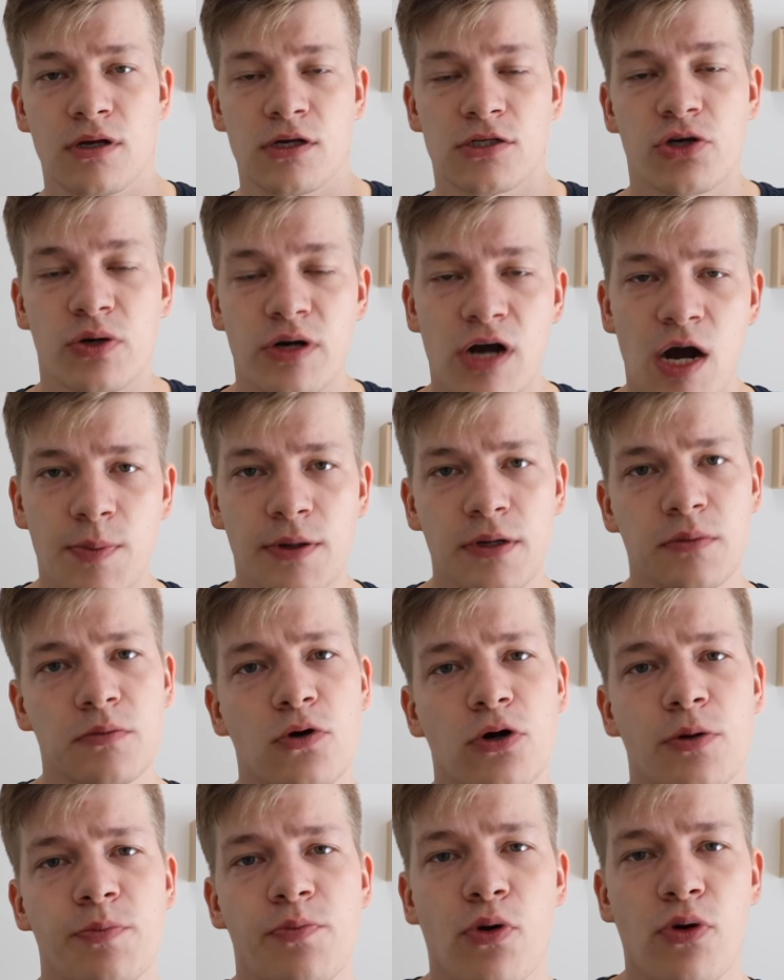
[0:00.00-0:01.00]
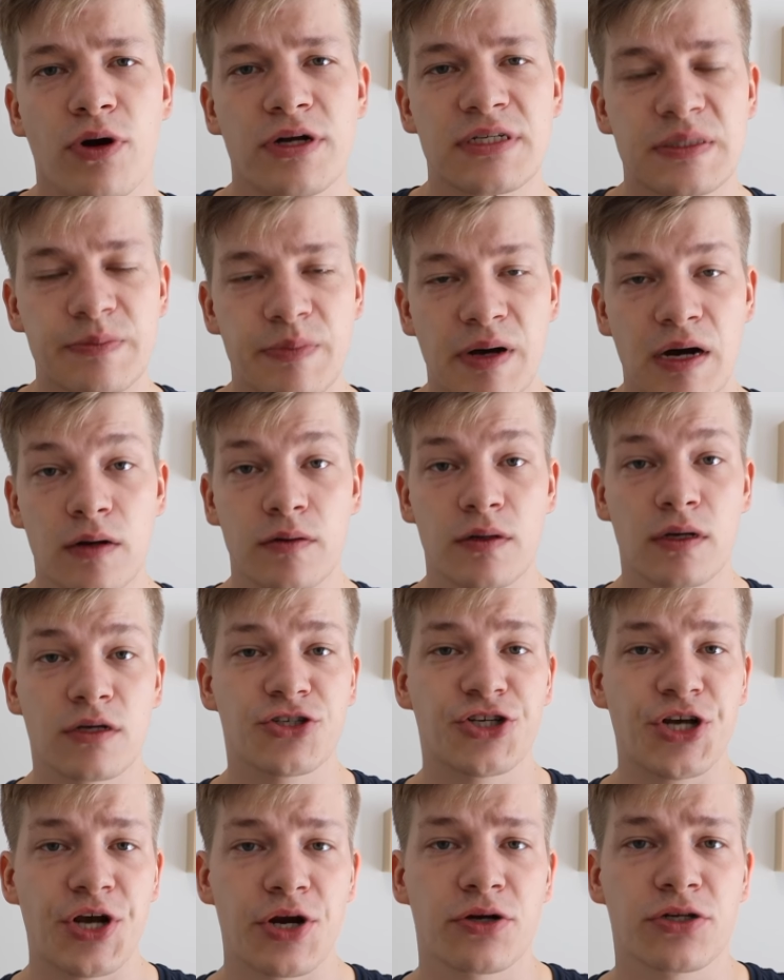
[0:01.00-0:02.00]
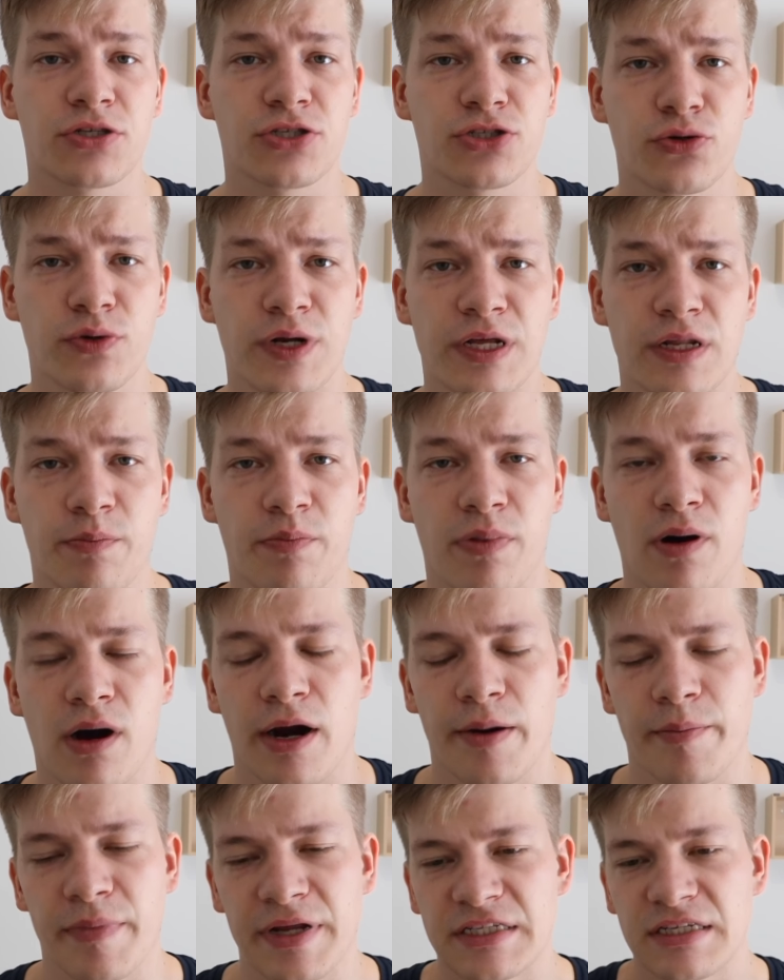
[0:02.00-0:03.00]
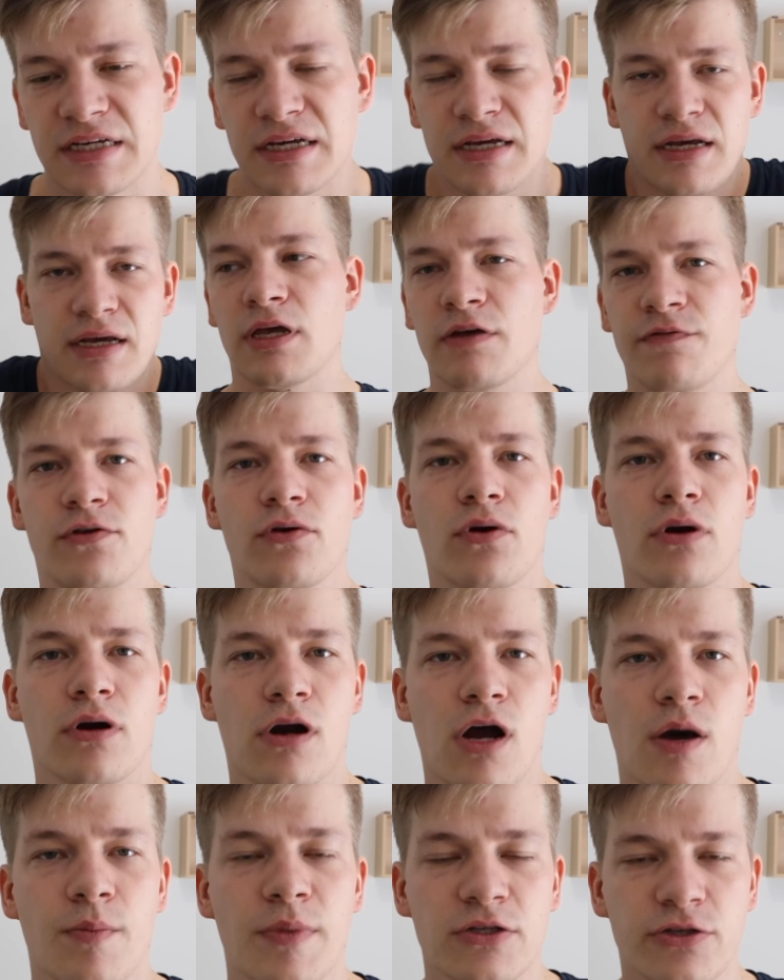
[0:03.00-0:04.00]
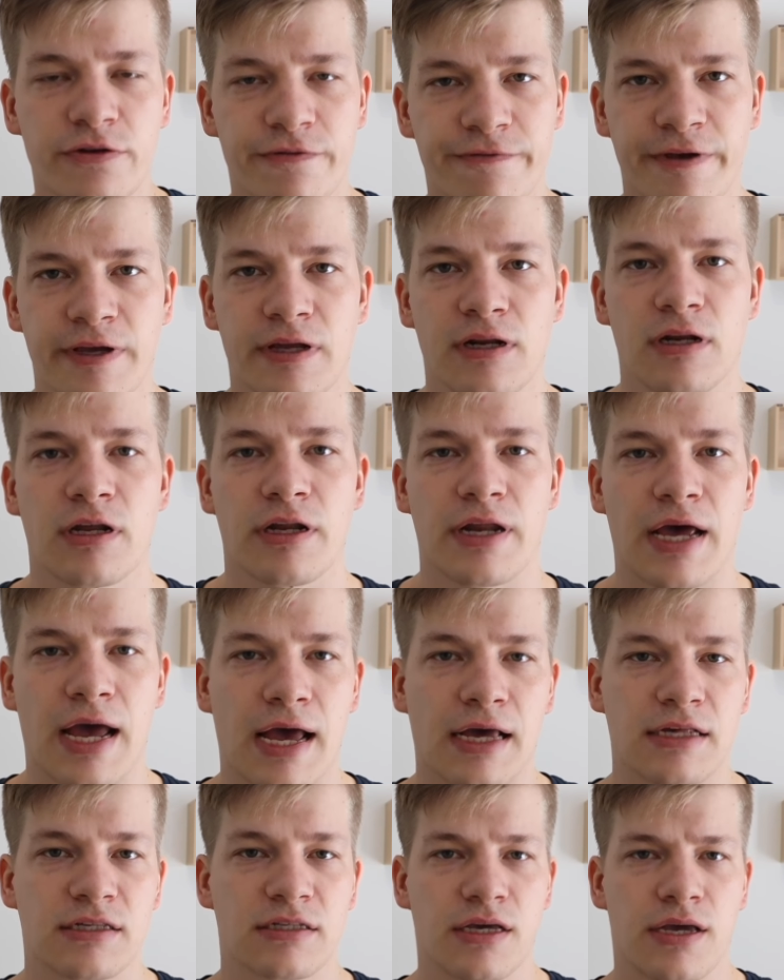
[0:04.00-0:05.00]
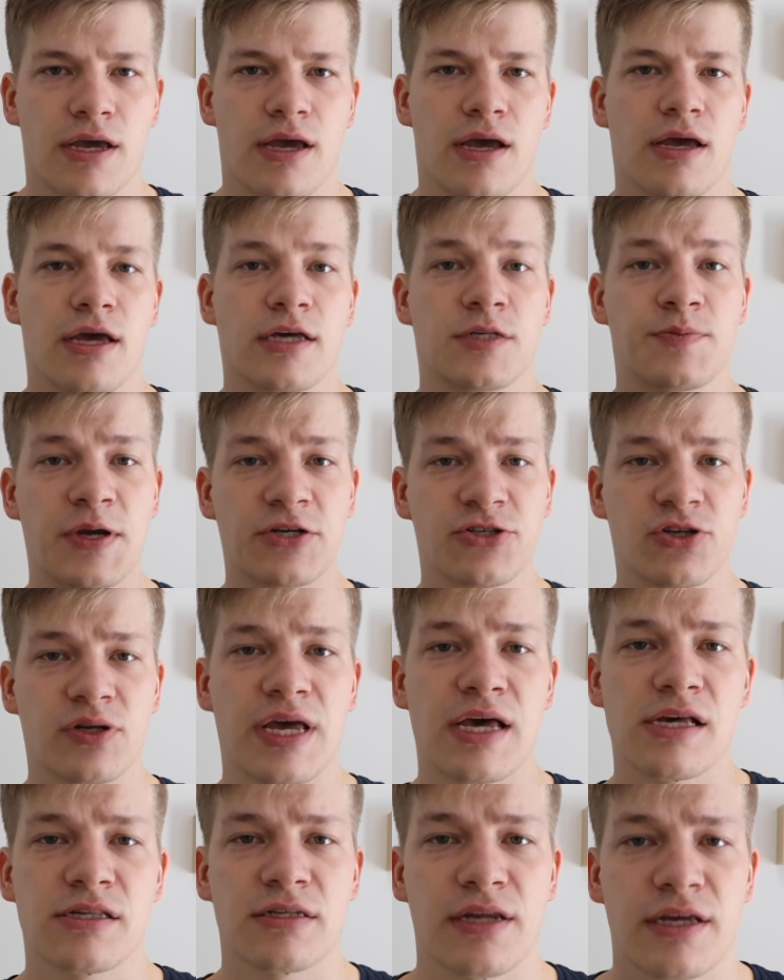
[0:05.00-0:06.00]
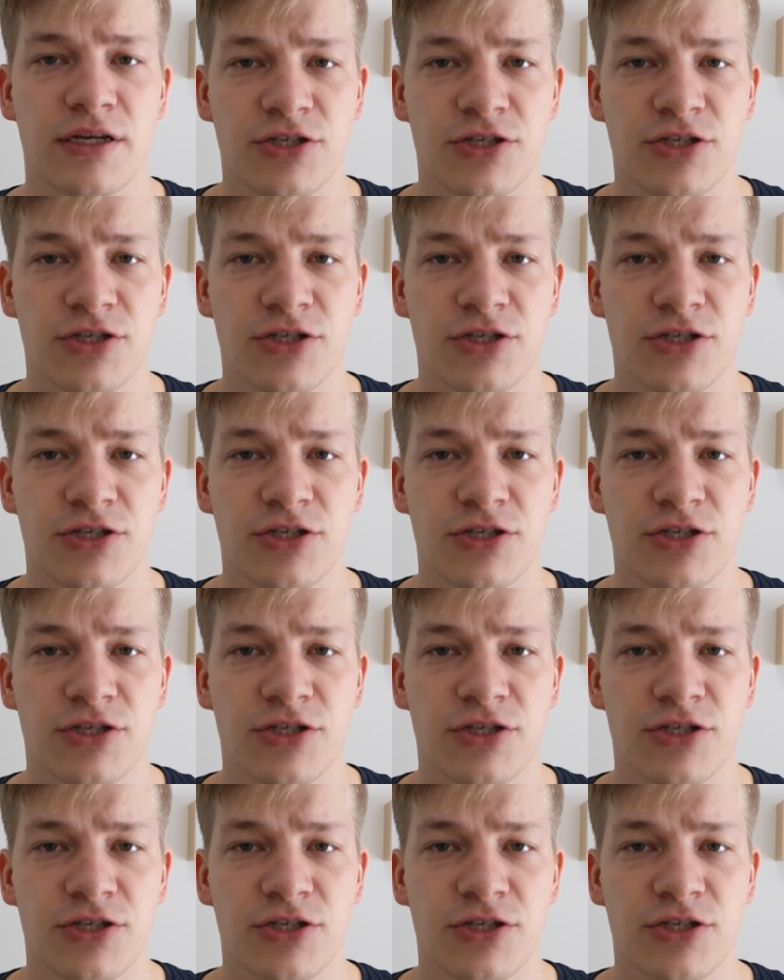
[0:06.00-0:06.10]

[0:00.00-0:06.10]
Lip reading: So a couple more points about shared student apartments. If you're coming to Finland especially as an